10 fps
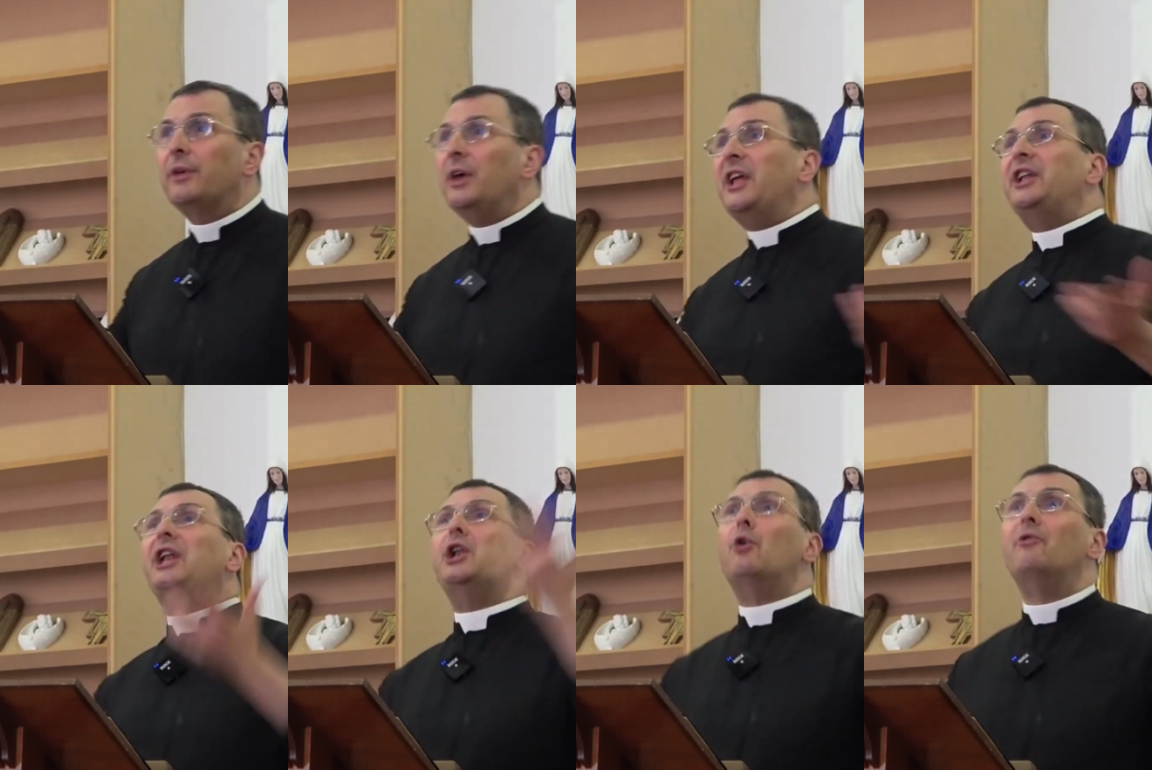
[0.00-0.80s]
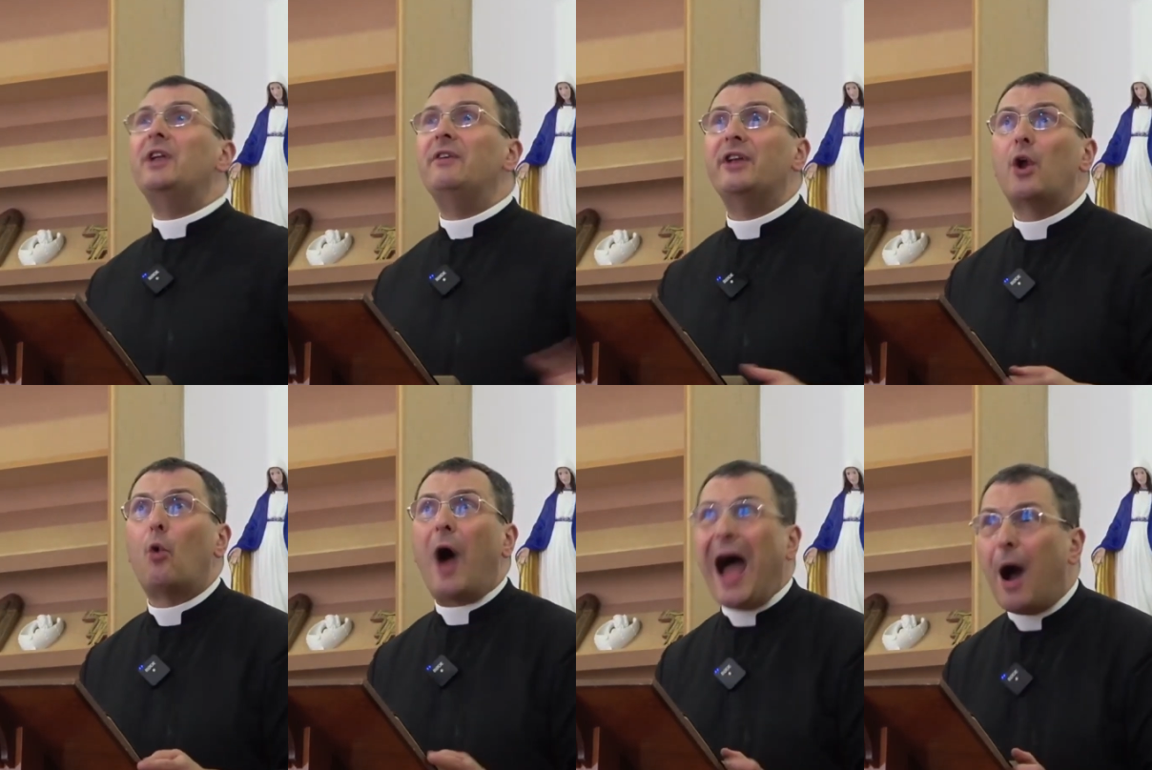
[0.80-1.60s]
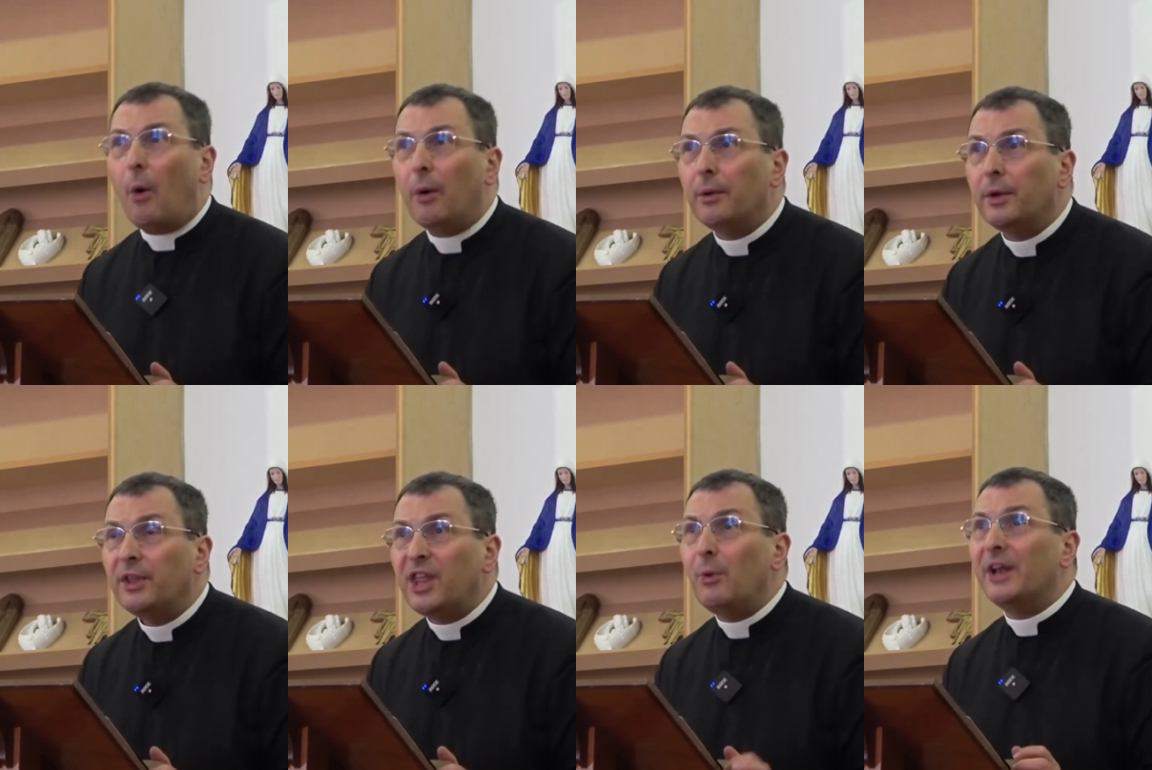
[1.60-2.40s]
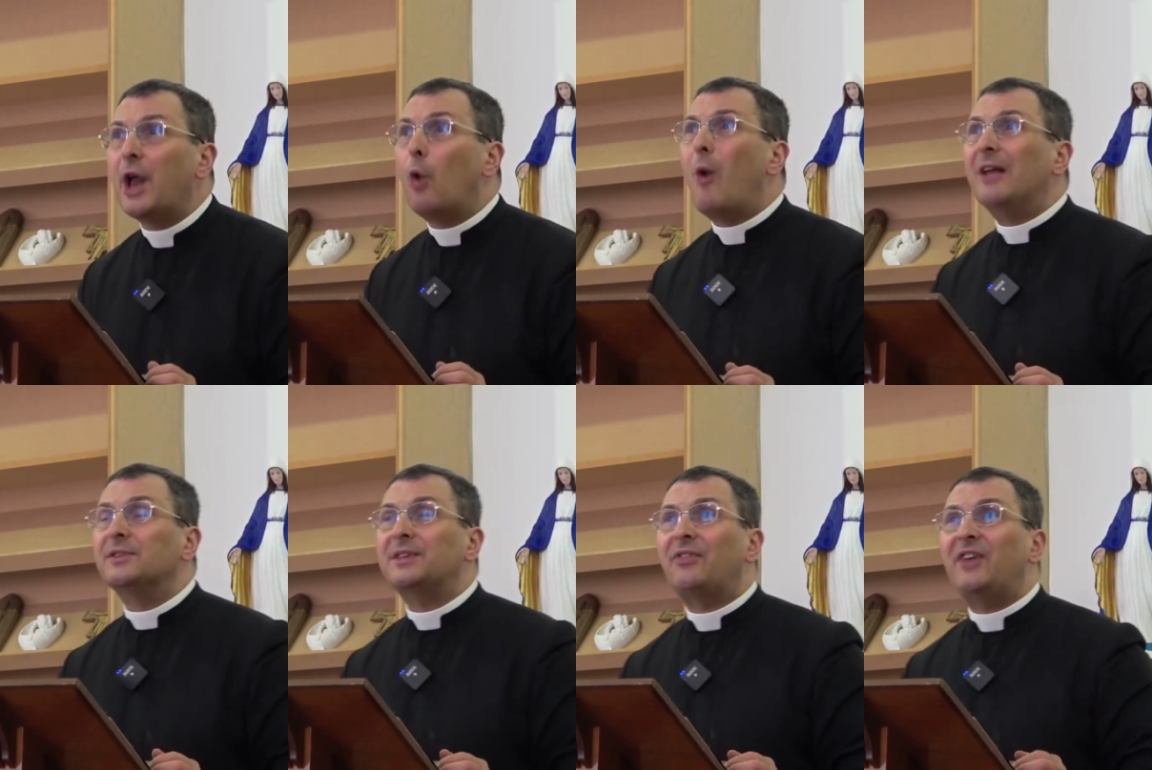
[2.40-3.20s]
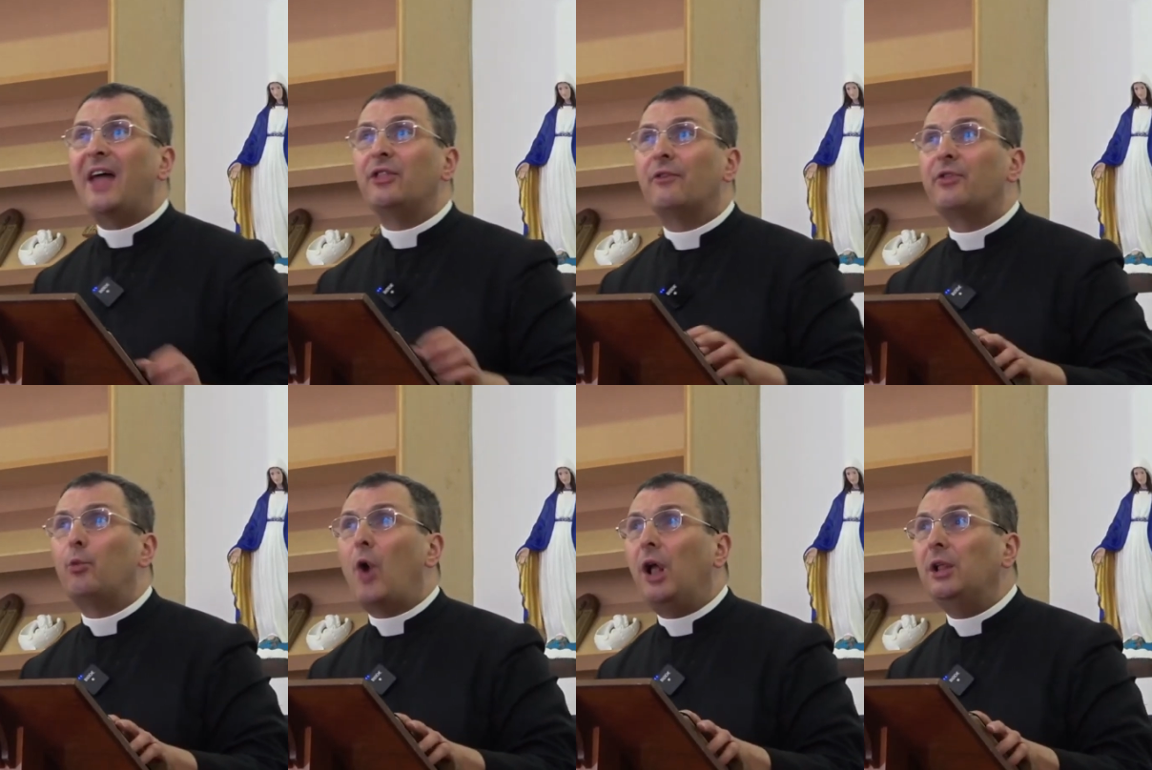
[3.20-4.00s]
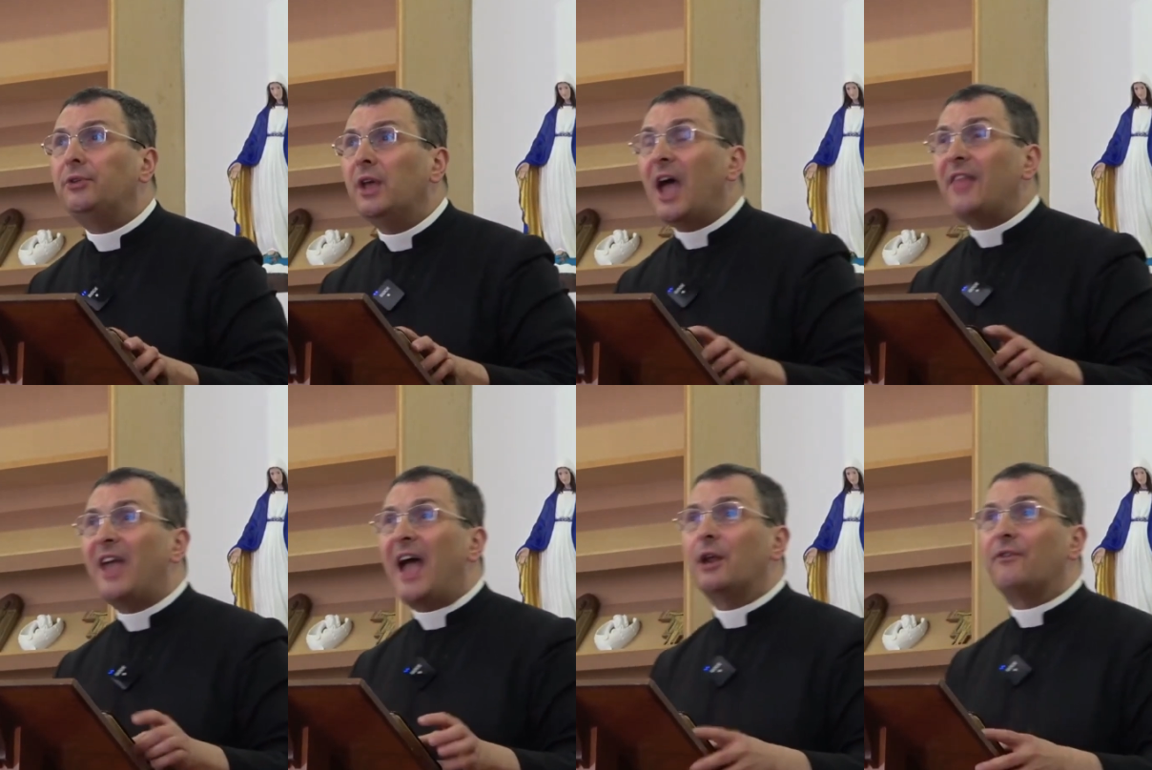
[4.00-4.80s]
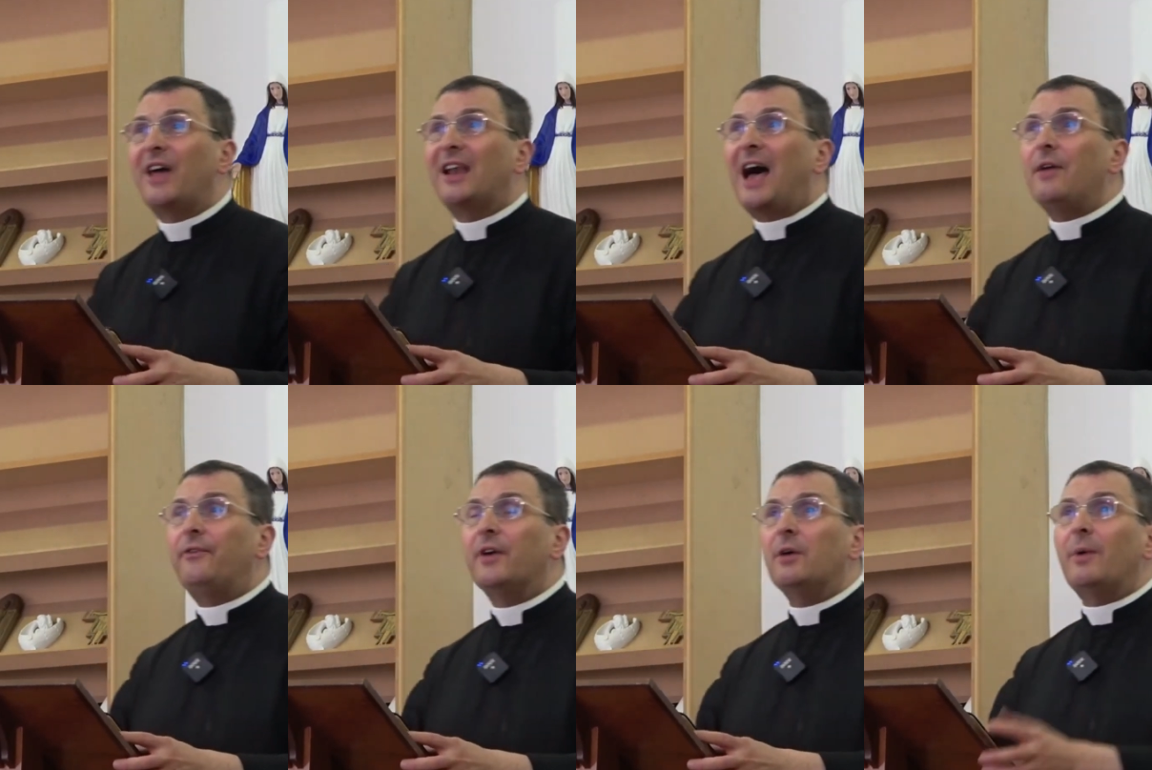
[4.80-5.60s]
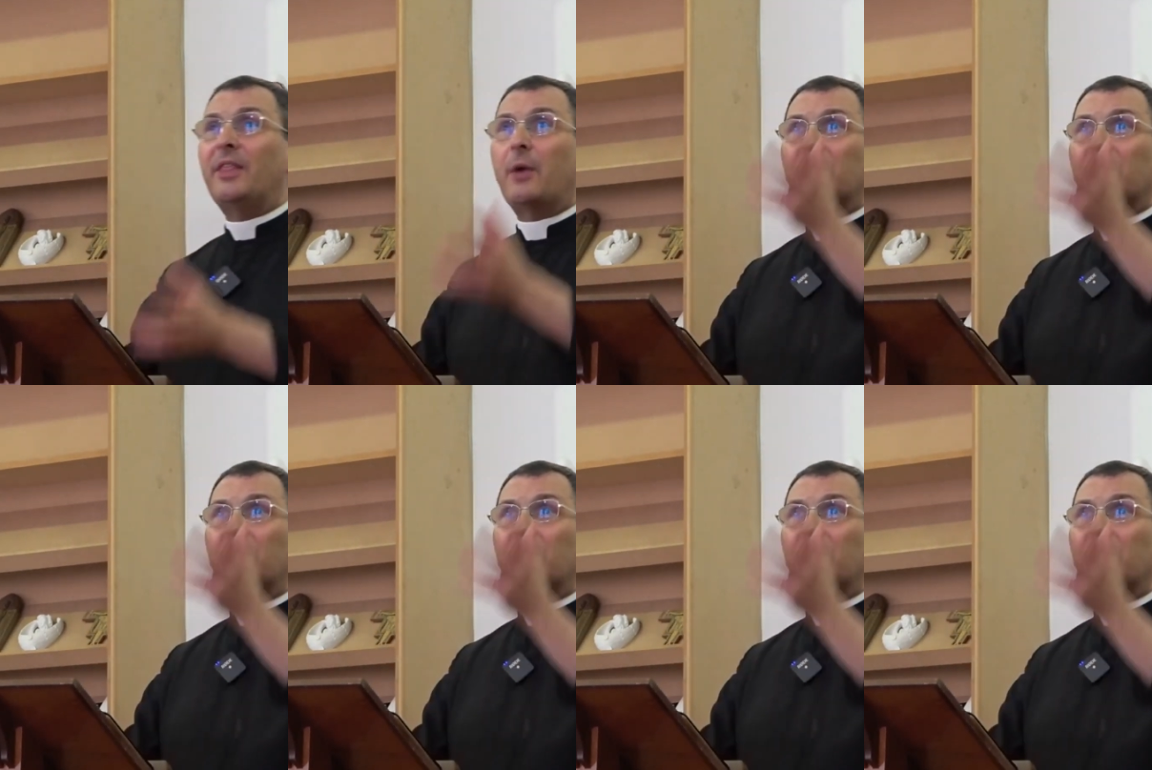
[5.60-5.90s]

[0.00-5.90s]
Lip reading: They didn't even know how. They will know once at the end of the world, at the end of their life, when they will